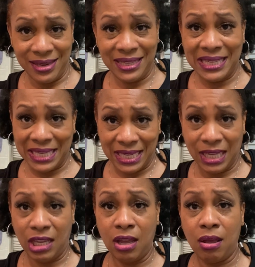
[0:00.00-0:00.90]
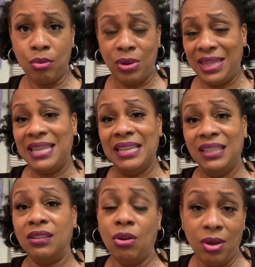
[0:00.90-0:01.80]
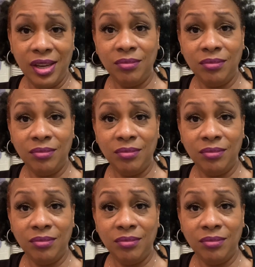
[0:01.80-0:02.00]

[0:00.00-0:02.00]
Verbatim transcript: tea with these on.